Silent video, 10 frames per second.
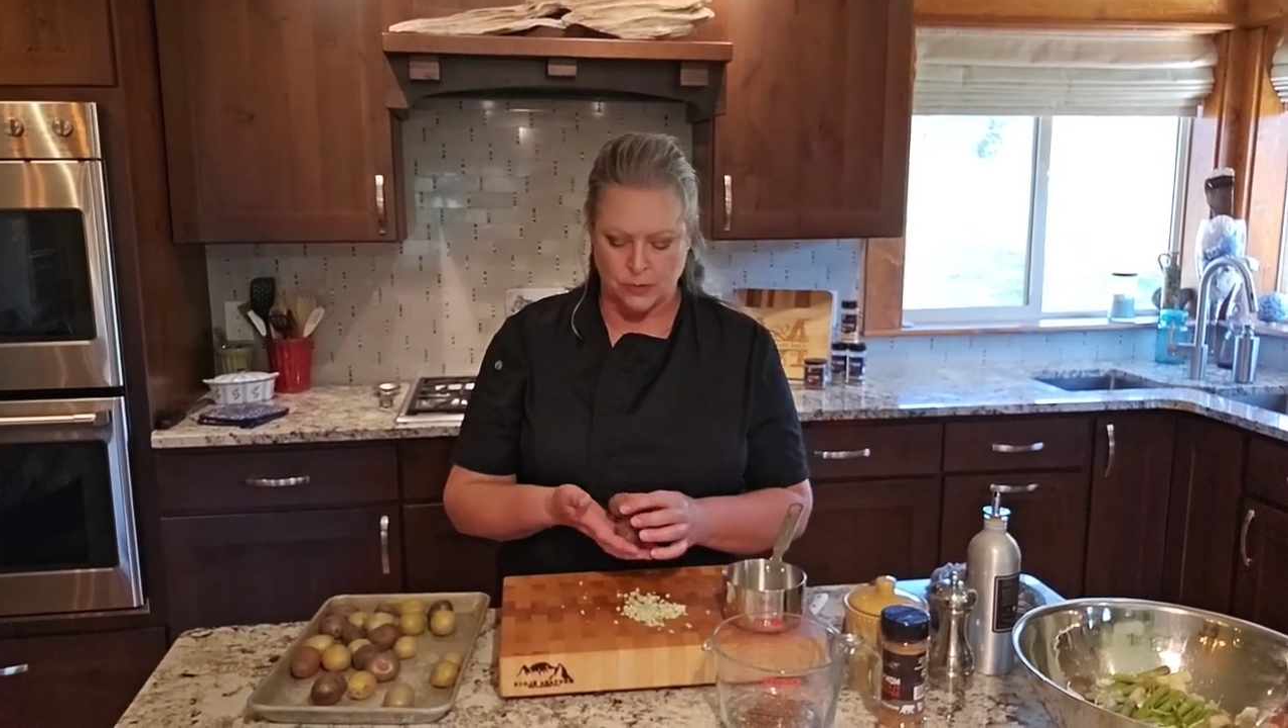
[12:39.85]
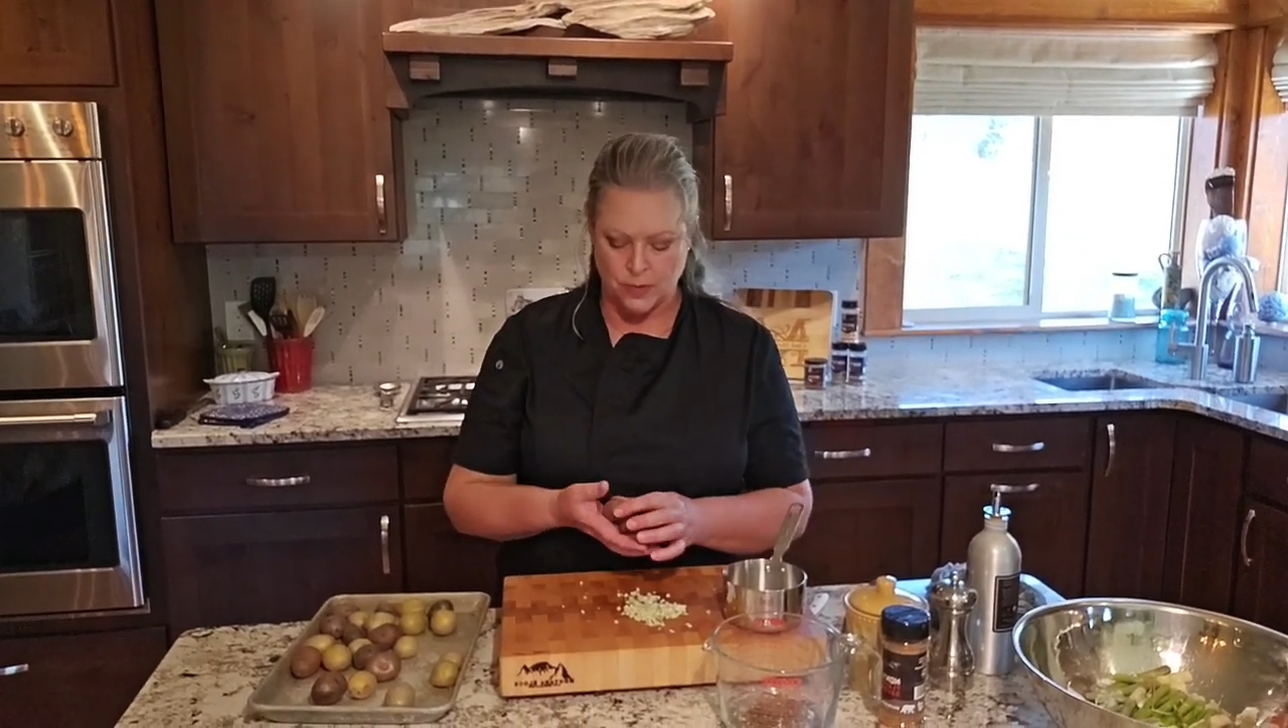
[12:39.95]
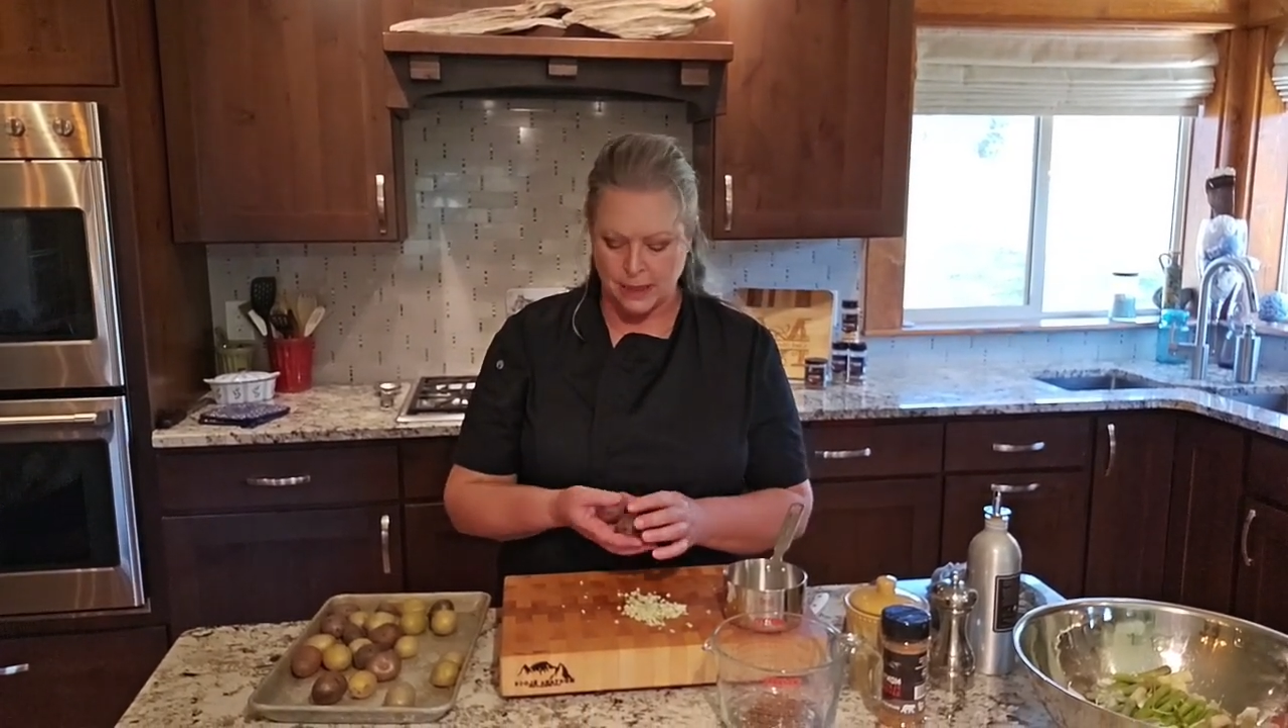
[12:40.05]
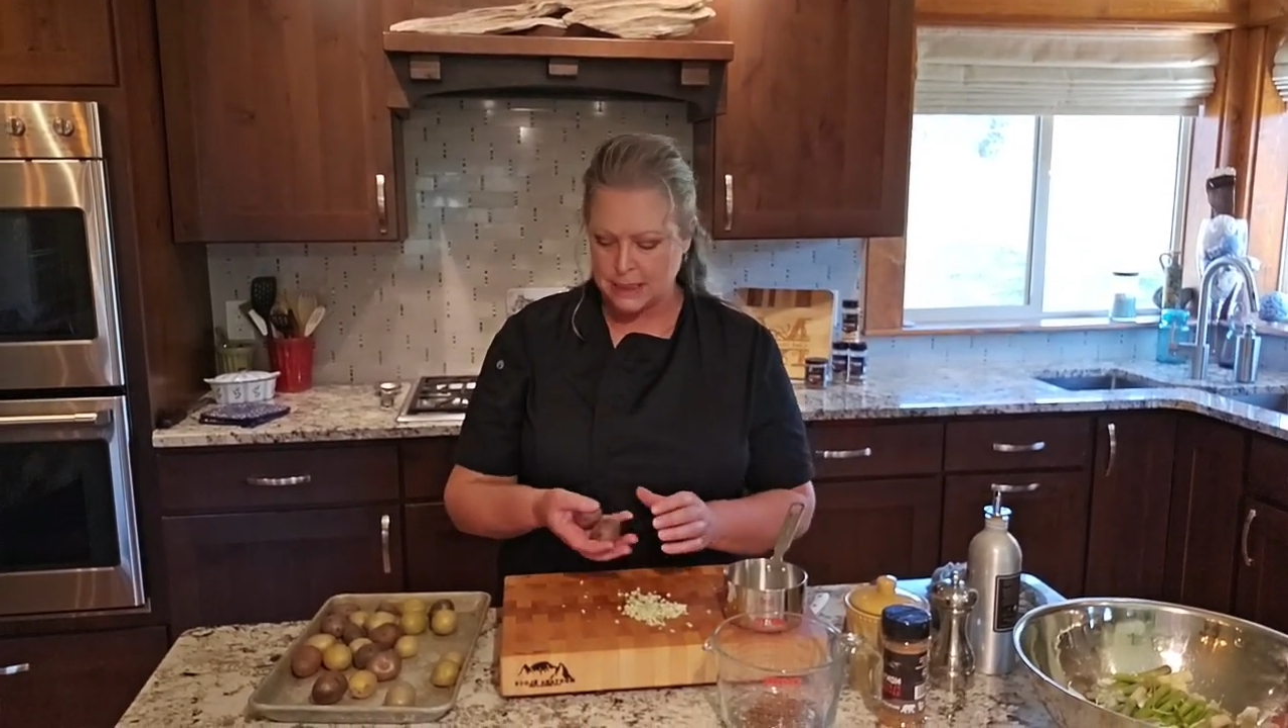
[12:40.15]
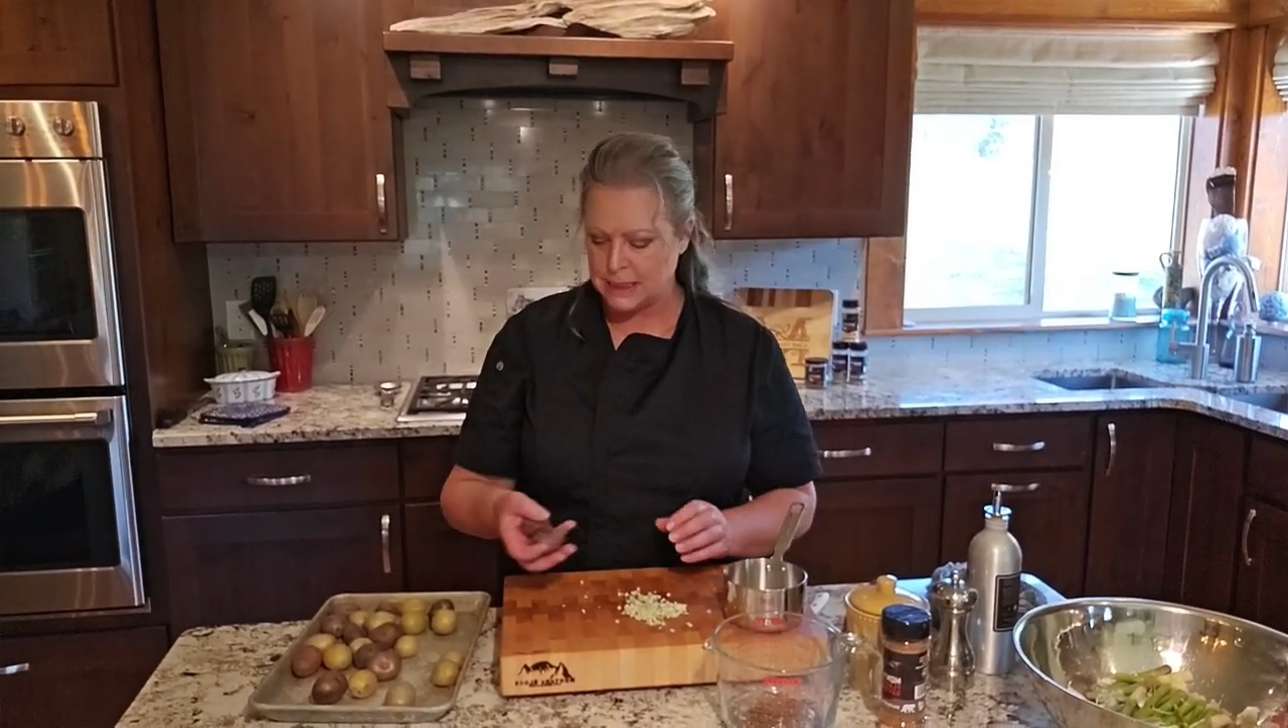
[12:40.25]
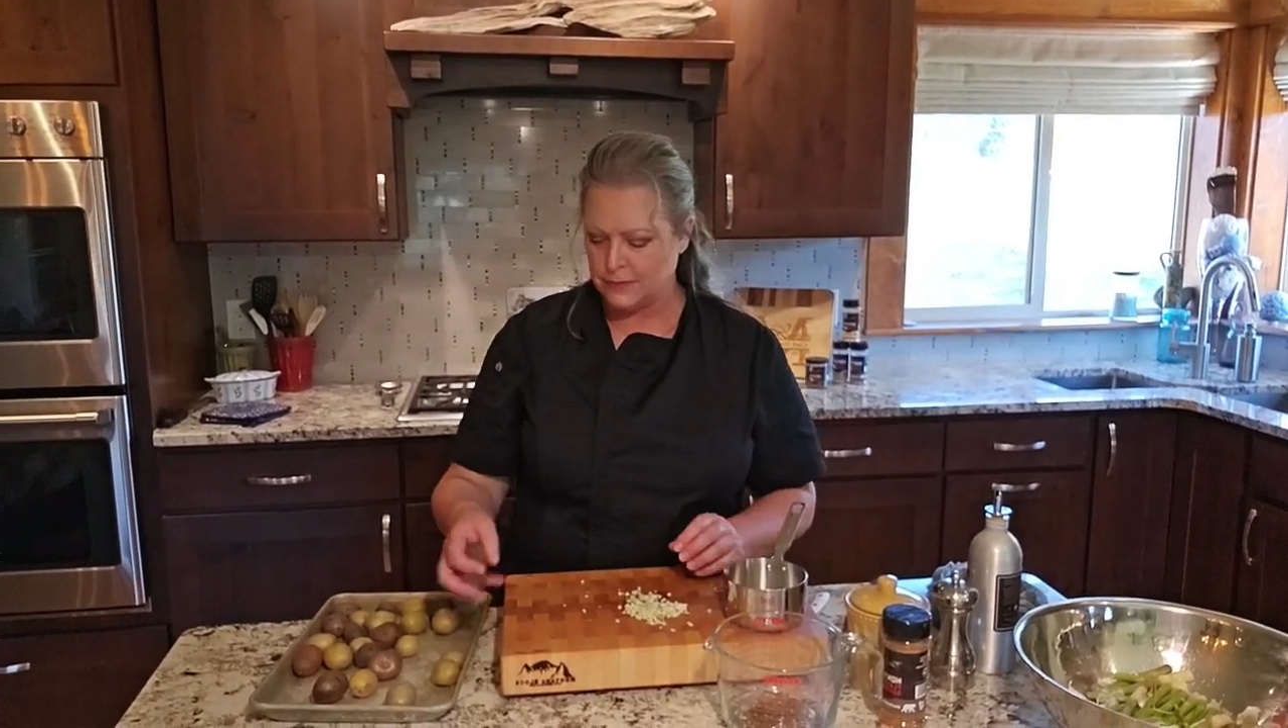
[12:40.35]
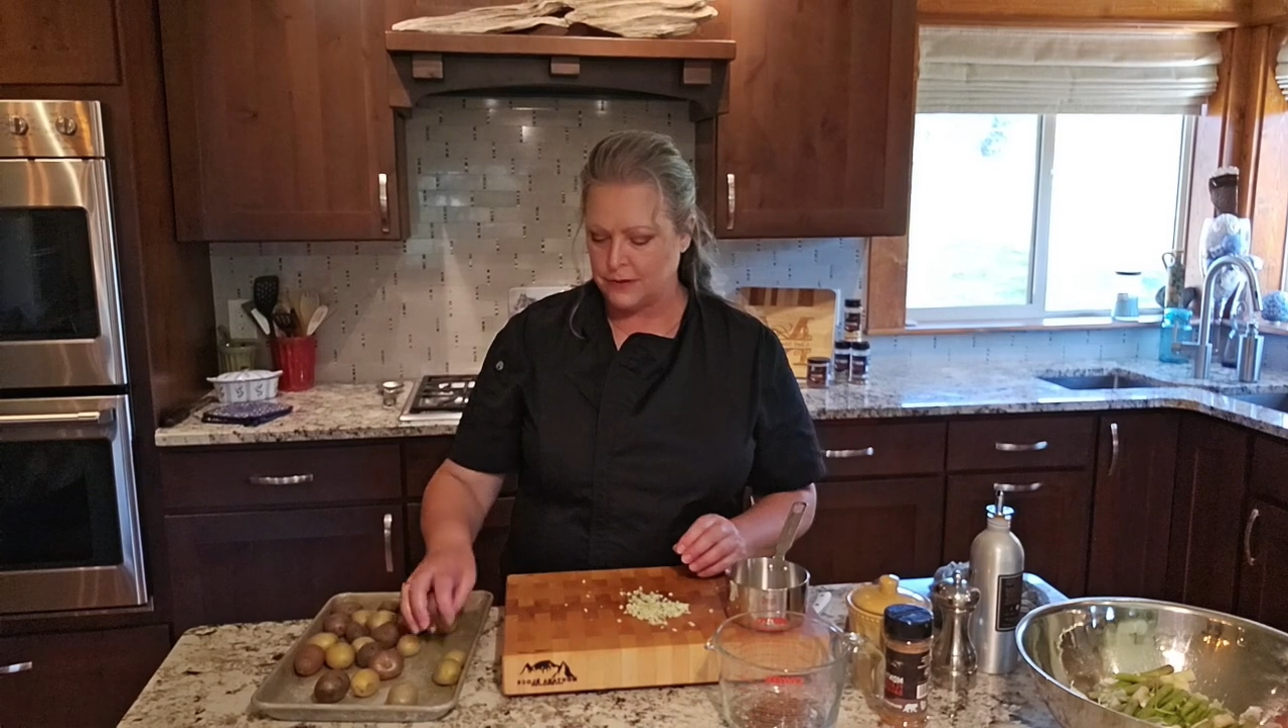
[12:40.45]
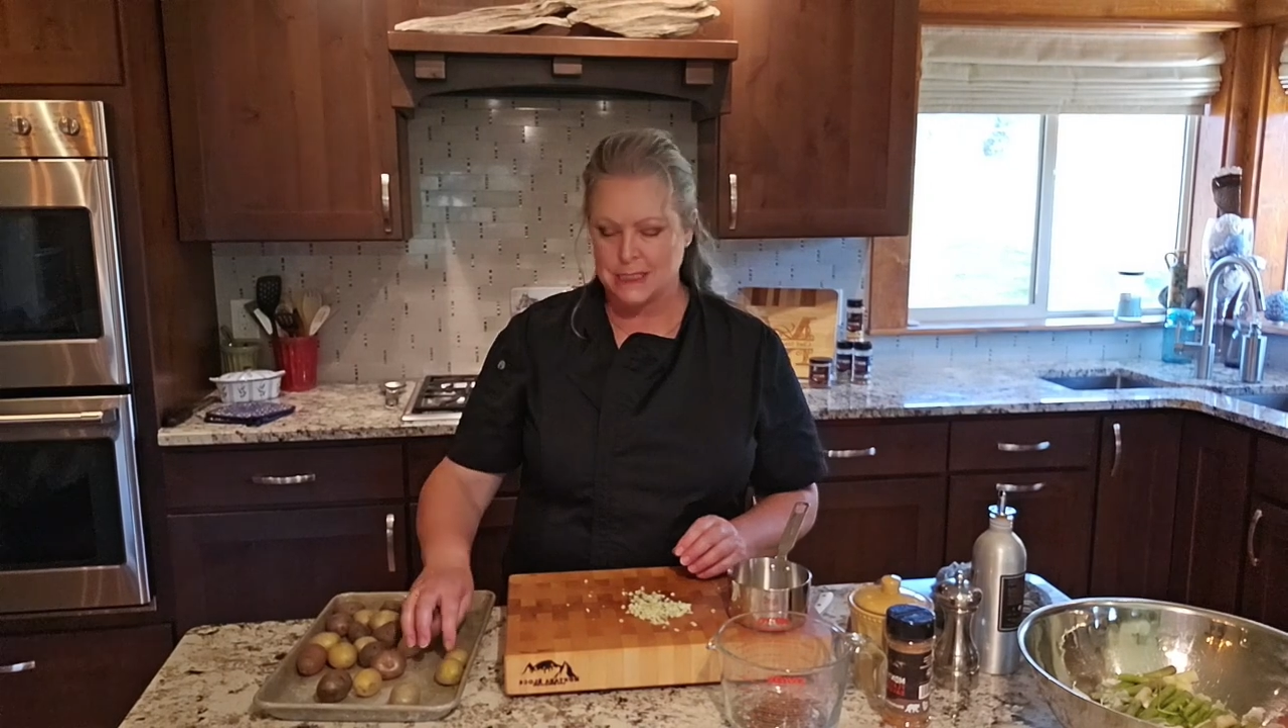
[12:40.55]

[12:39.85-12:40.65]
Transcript: relatively